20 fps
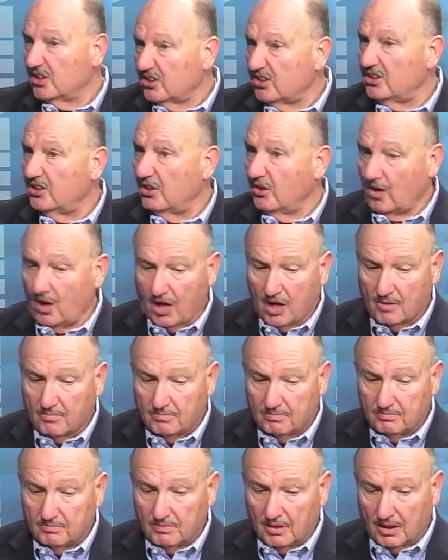
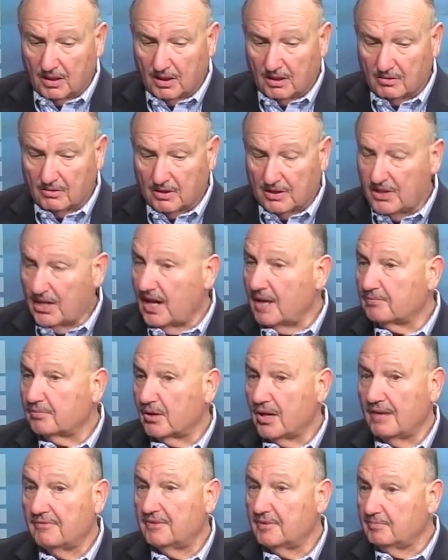
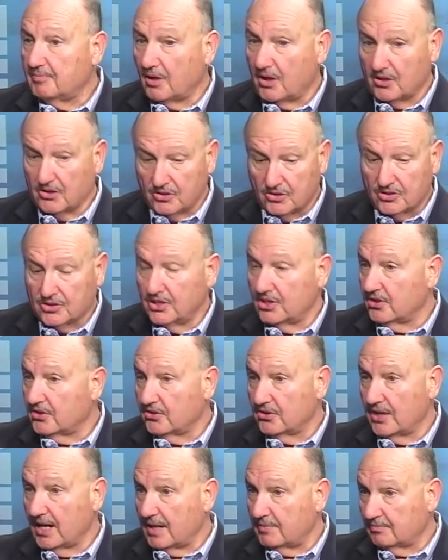nonprofit partners and
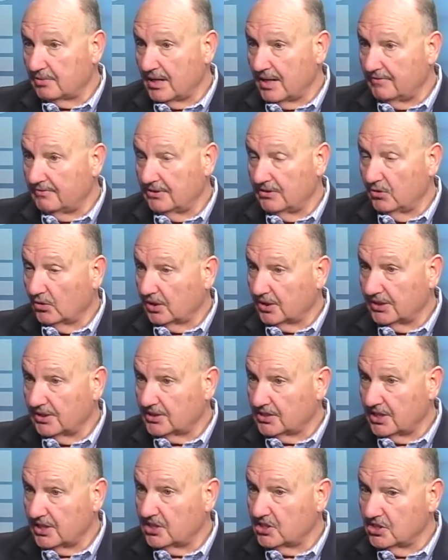other nonprofit
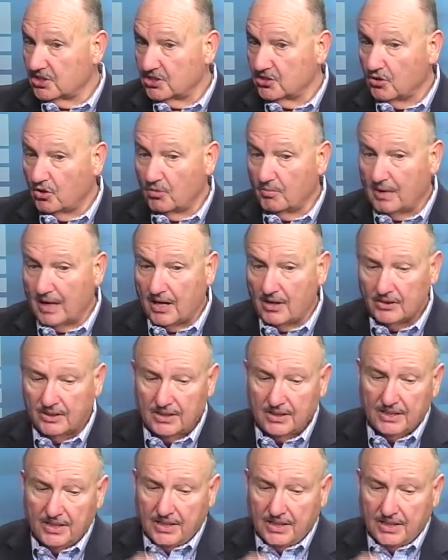organizations know about,